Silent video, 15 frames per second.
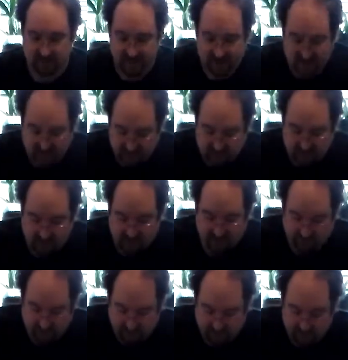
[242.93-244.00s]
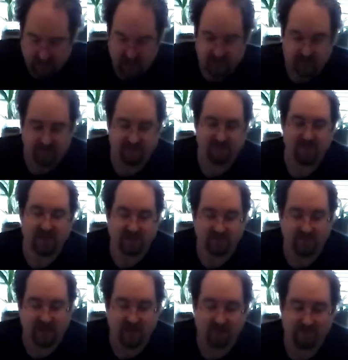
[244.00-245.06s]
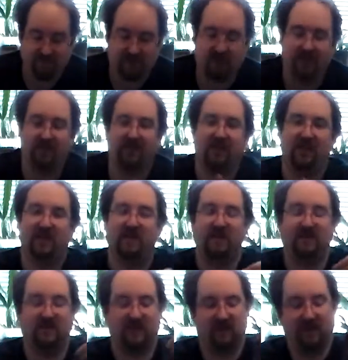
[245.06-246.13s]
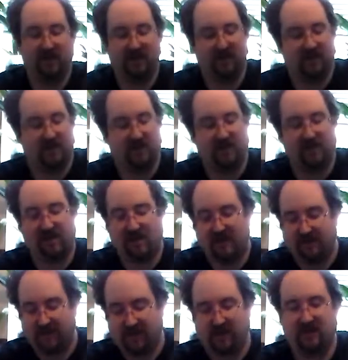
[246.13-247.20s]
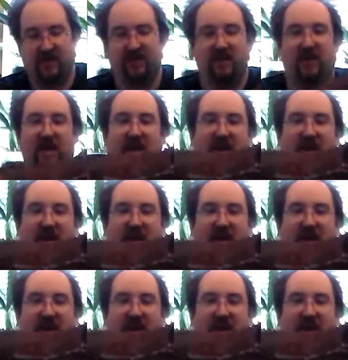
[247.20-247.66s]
This I really love about the BattleBins is that they give us the